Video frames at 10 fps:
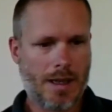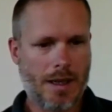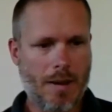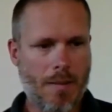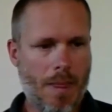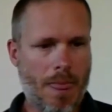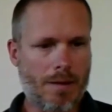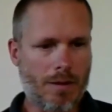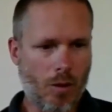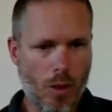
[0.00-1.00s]

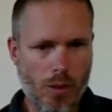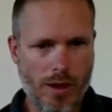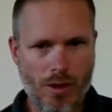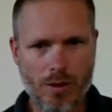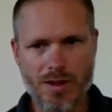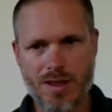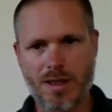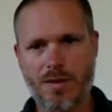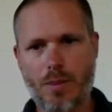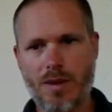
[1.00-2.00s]
So we will use
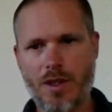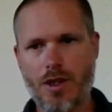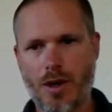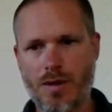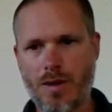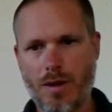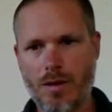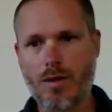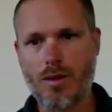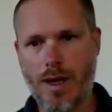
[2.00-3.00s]
these
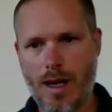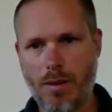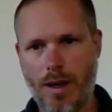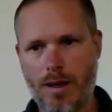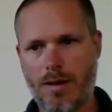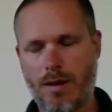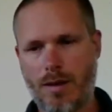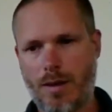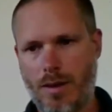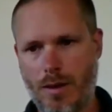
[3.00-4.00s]
positions to calibrate,
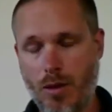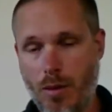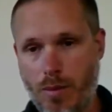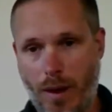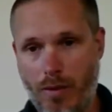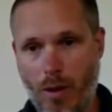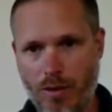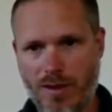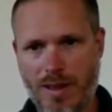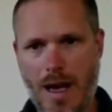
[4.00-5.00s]
to perform
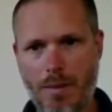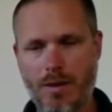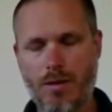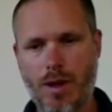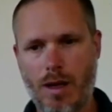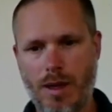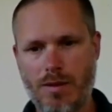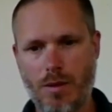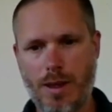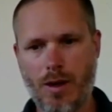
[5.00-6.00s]
the SLAM and to
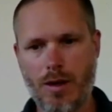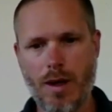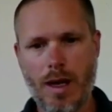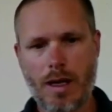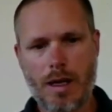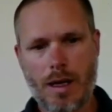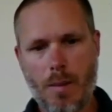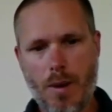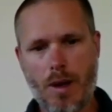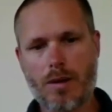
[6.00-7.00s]
calibrate the beacon,
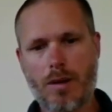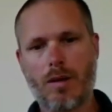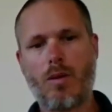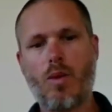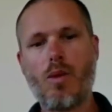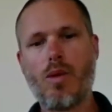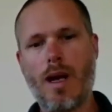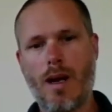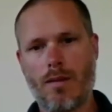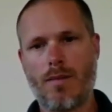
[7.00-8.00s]
but we
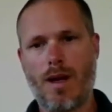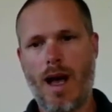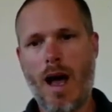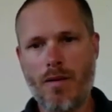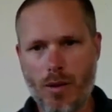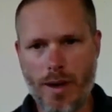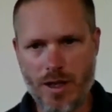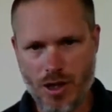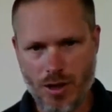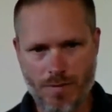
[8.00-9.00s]
will
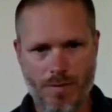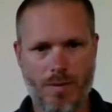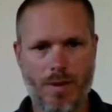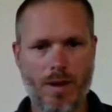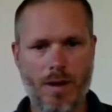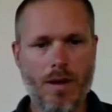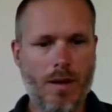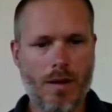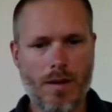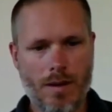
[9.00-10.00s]
average
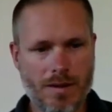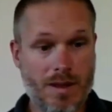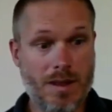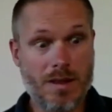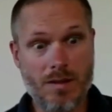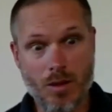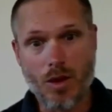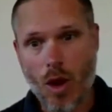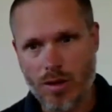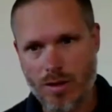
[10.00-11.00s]
the
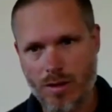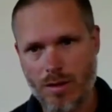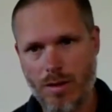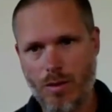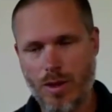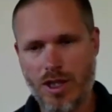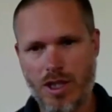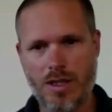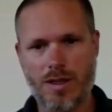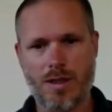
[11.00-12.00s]
noise
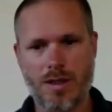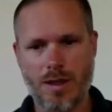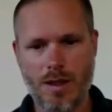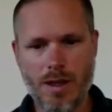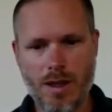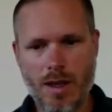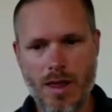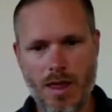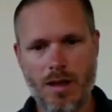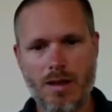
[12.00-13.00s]
which is
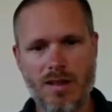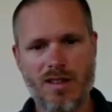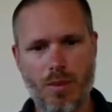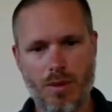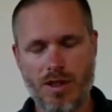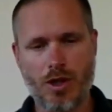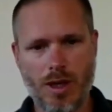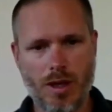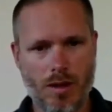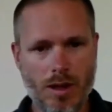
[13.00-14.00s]
in this
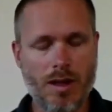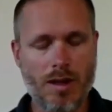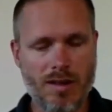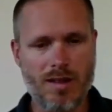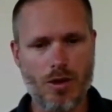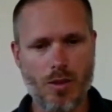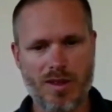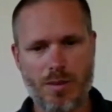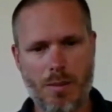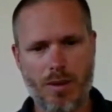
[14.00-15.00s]
positioning, in this
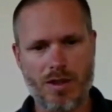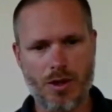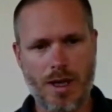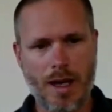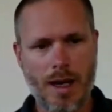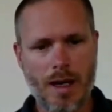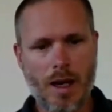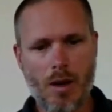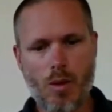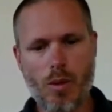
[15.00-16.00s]
USBL positioning.
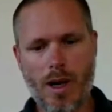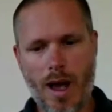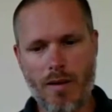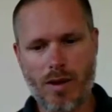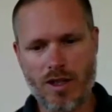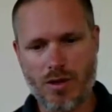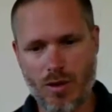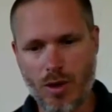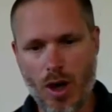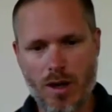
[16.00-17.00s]
We will average
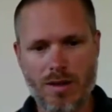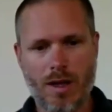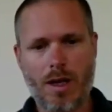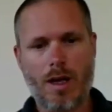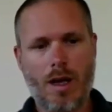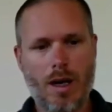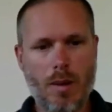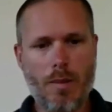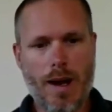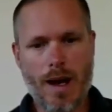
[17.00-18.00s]
the noise
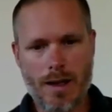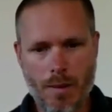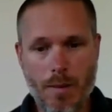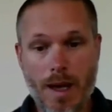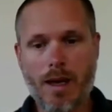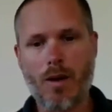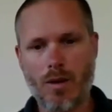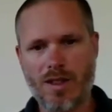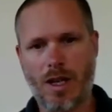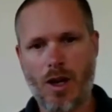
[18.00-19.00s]
by making
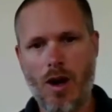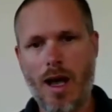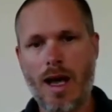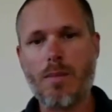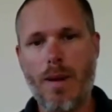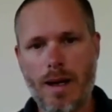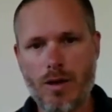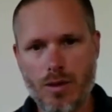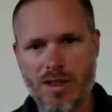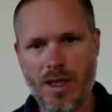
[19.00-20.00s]
a circle and by
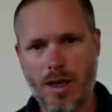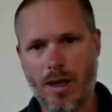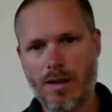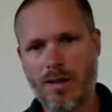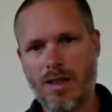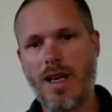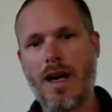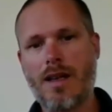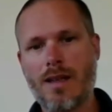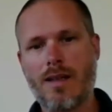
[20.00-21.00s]
using the
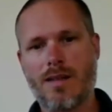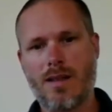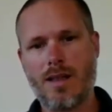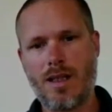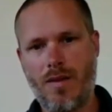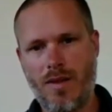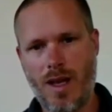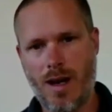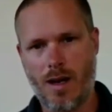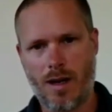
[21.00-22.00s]
INS
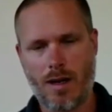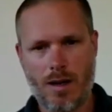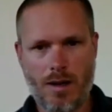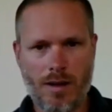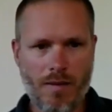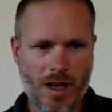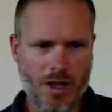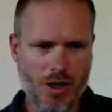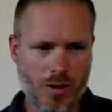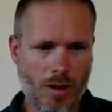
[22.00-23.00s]
DVL
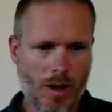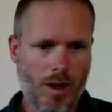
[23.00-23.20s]
navigation.